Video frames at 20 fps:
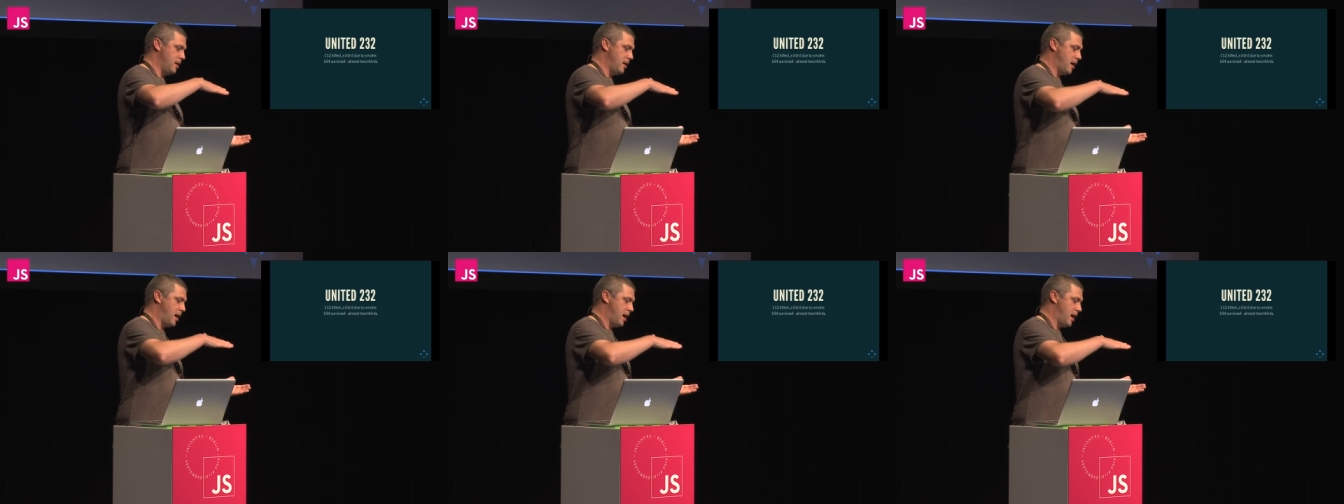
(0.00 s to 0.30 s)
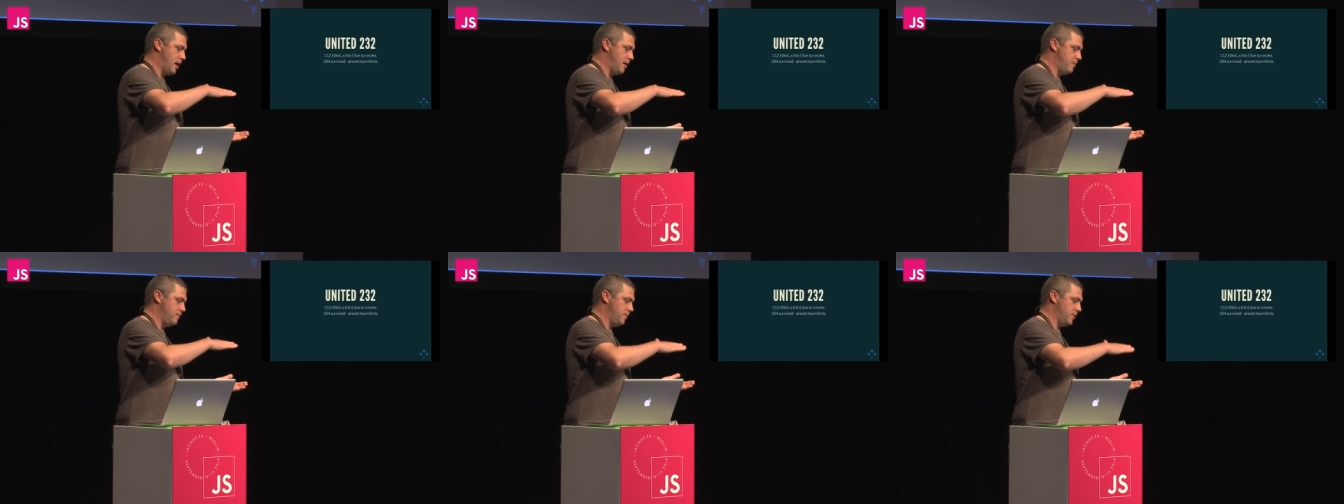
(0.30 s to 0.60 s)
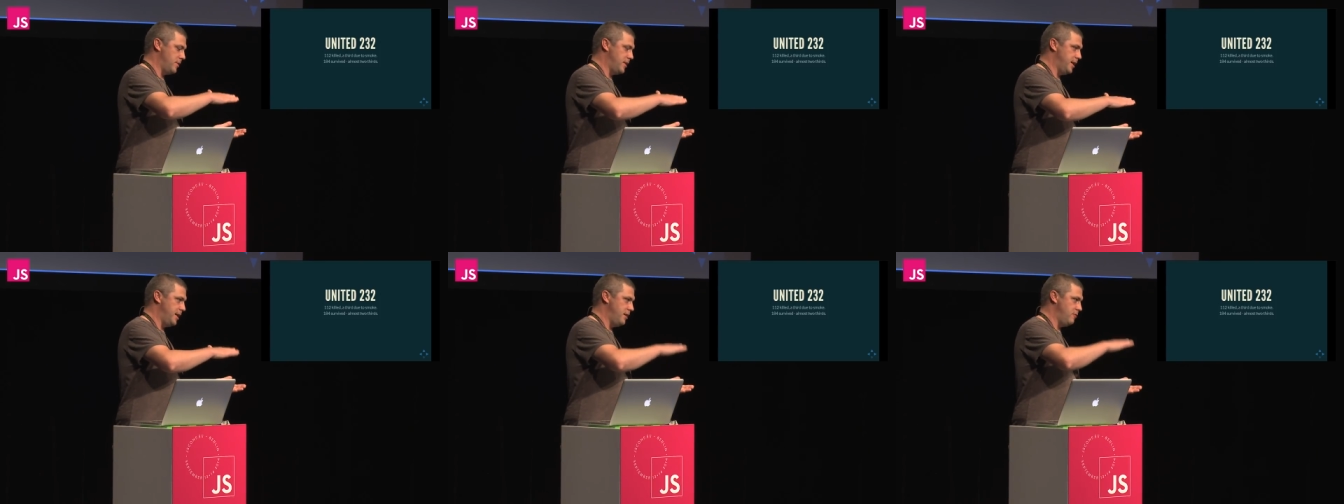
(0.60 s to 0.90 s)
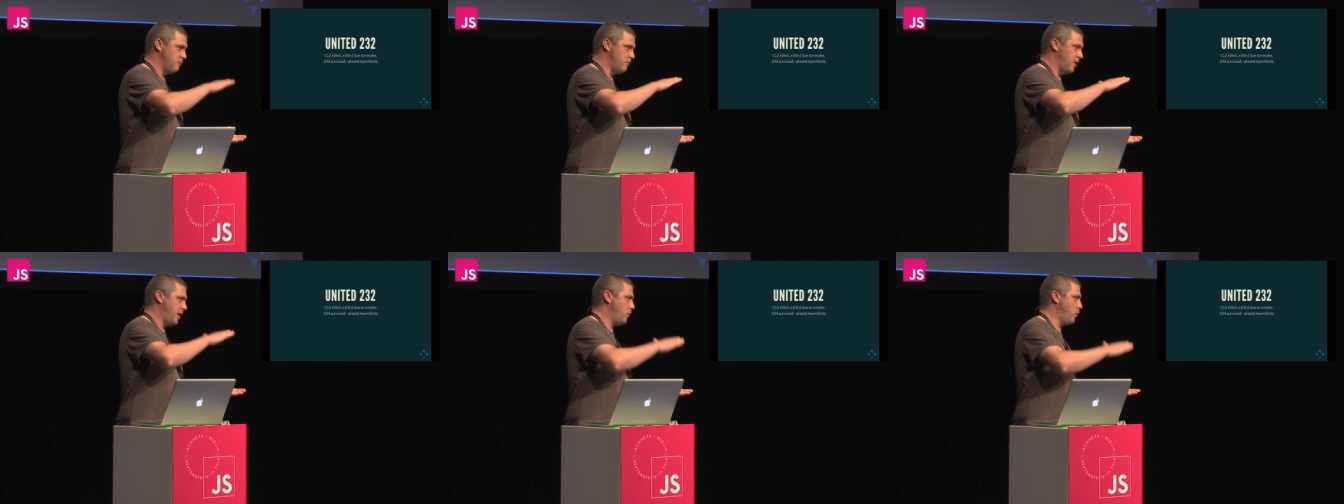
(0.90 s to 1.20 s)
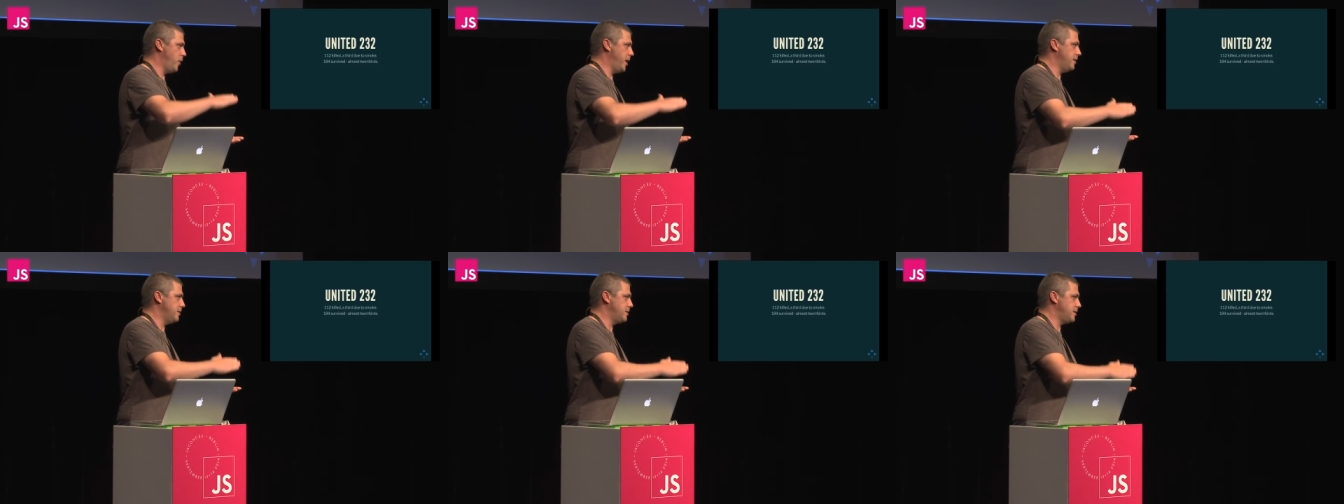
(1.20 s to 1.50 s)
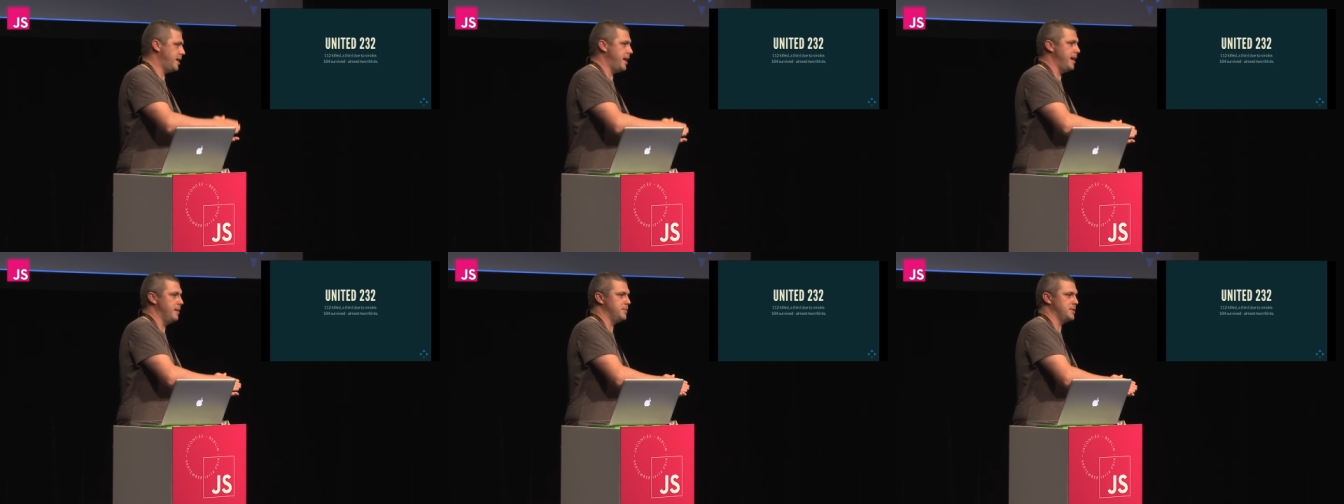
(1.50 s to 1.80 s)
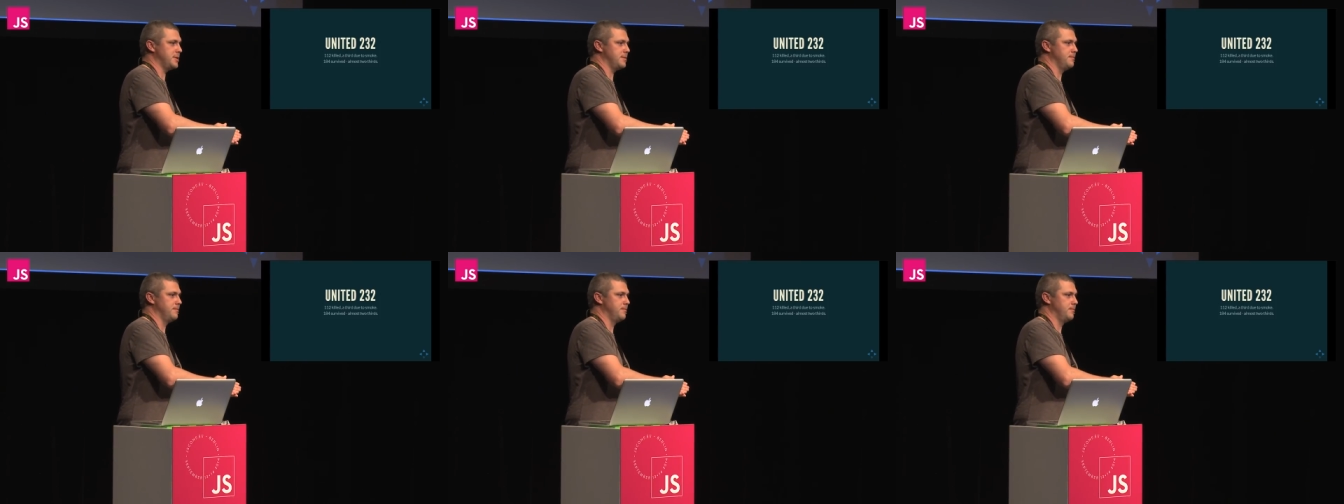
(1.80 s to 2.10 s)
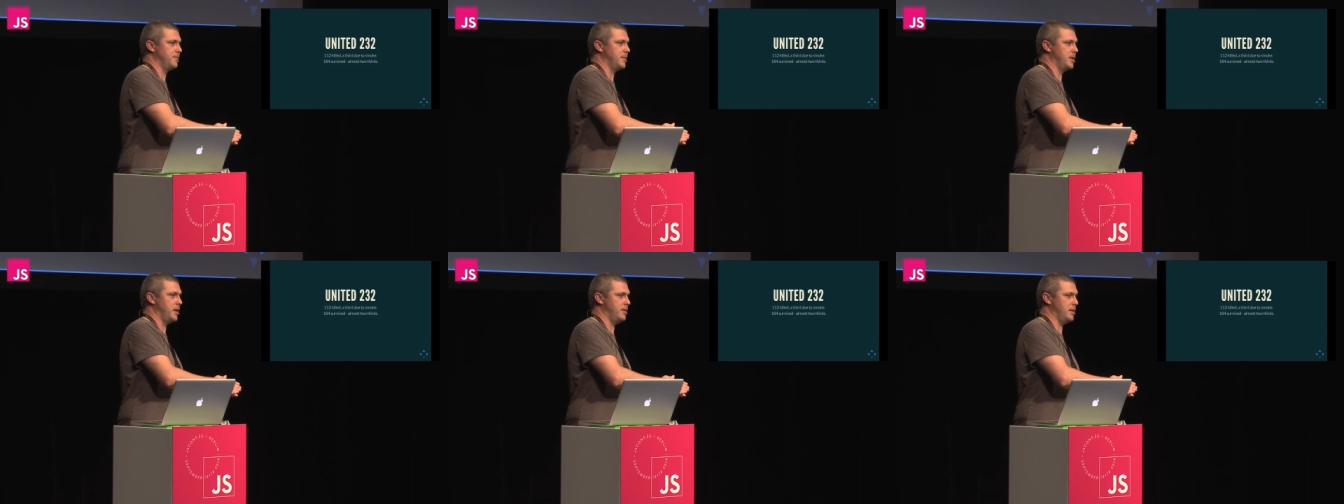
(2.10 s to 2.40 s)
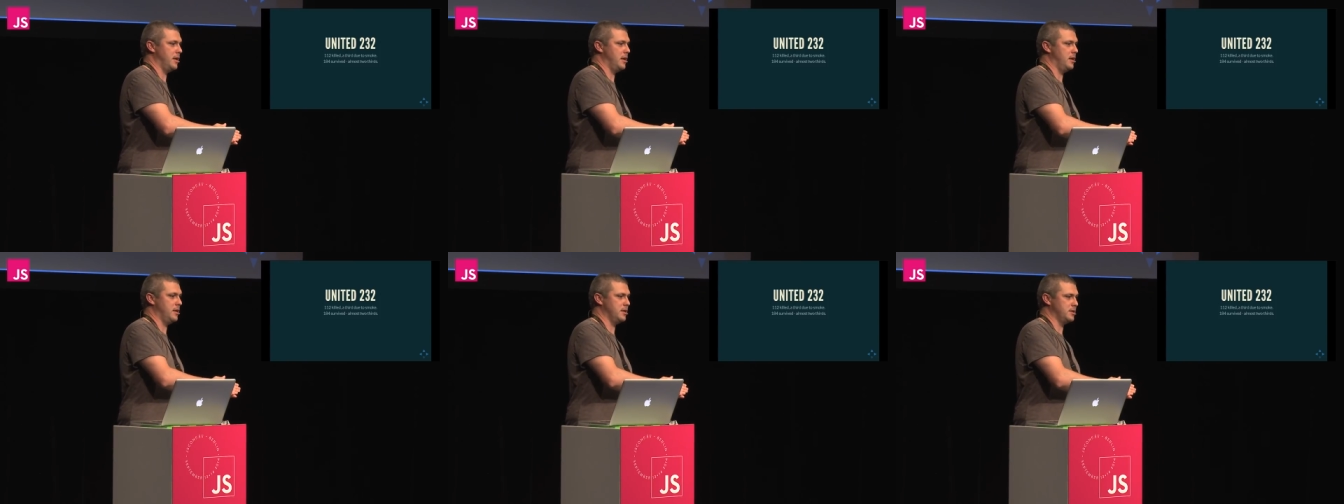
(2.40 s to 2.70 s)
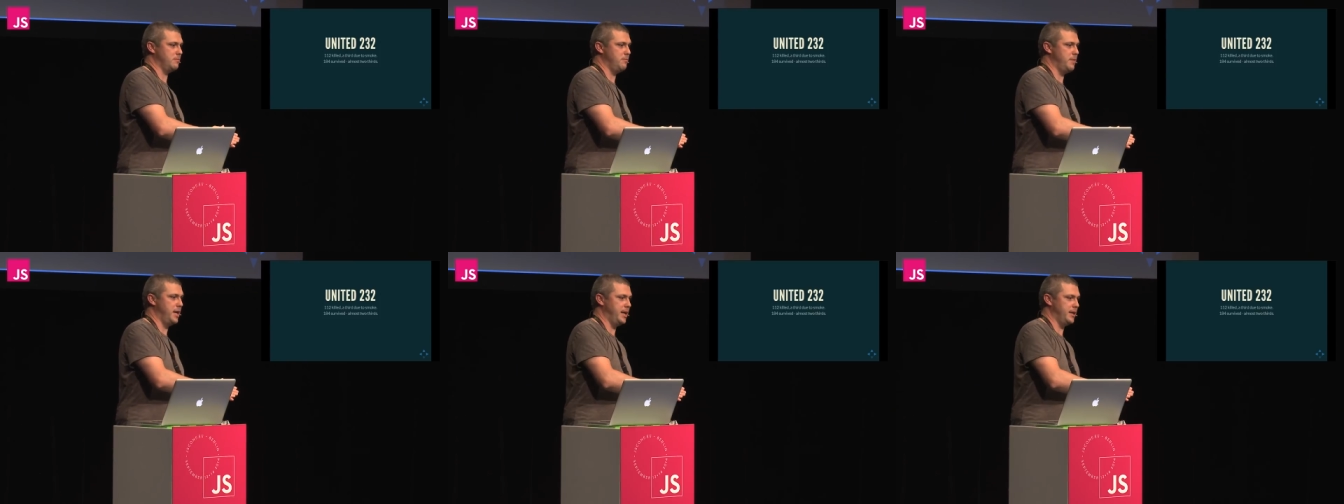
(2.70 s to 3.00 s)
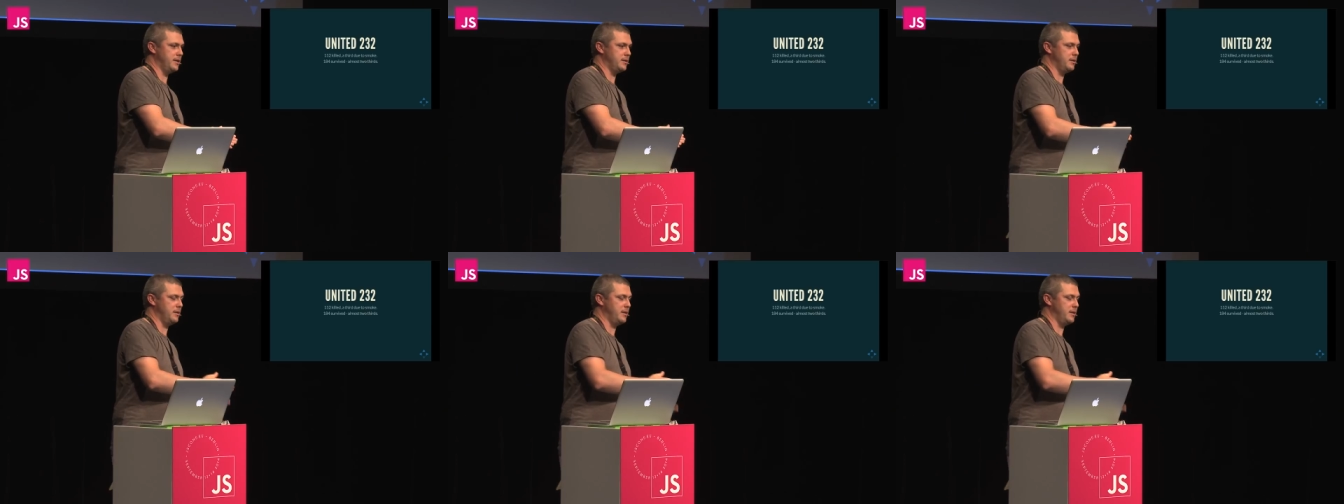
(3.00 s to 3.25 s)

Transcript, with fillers: um, the right wing tips at the last minute,